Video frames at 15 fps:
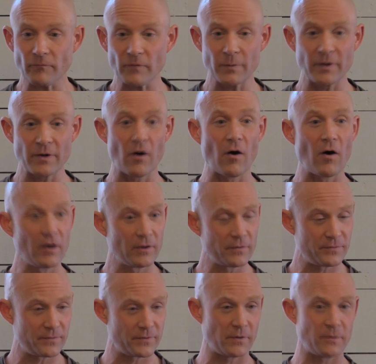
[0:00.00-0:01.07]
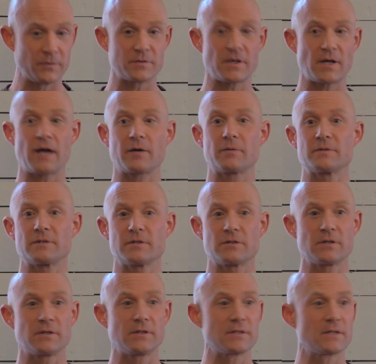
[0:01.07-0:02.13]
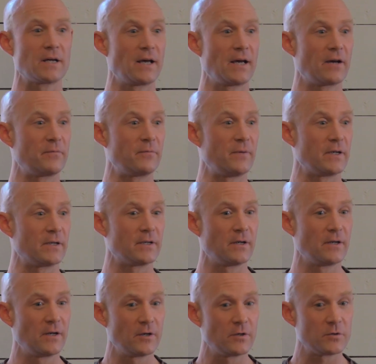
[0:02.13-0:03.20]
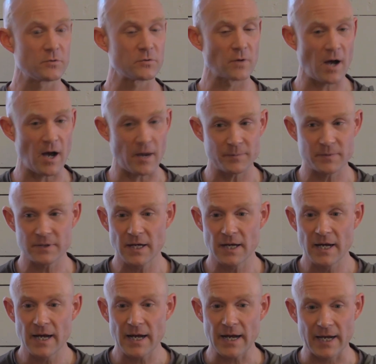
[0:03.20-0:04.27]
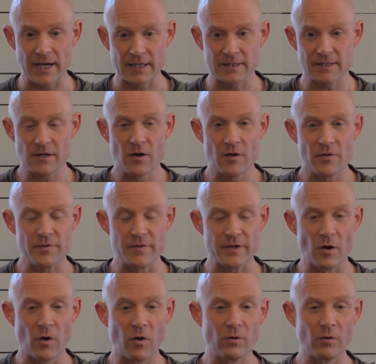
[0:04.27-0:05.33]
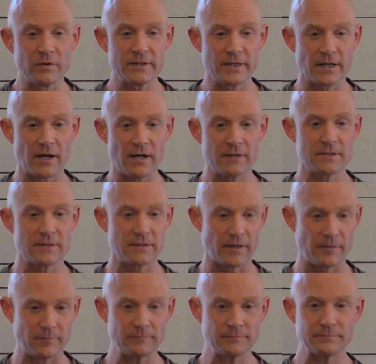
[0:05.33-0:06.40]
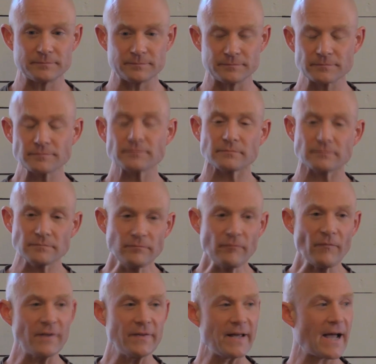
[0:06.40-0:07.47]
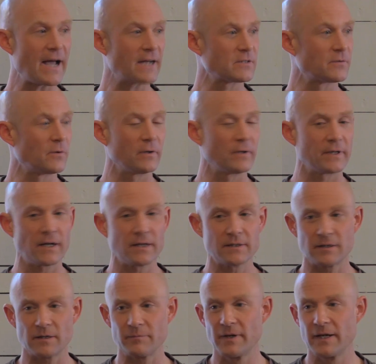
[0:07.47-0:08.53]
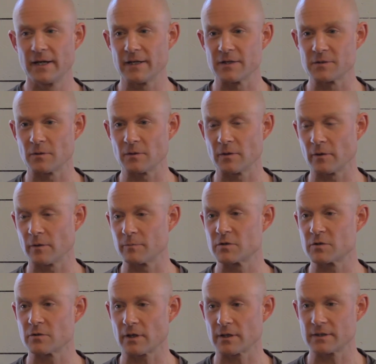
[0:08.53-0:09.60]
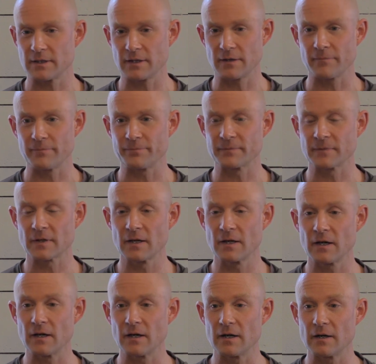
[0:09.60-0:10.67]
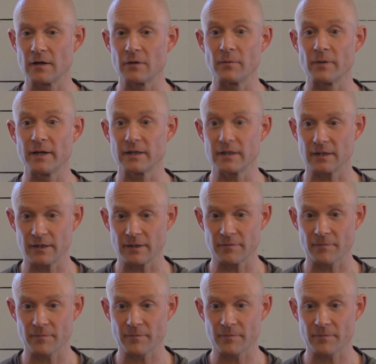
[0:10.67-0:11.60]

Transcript: When all of those acquisitions have been dropped and the holding on to them, the act of holding on to them, is no longer obstructing awakening.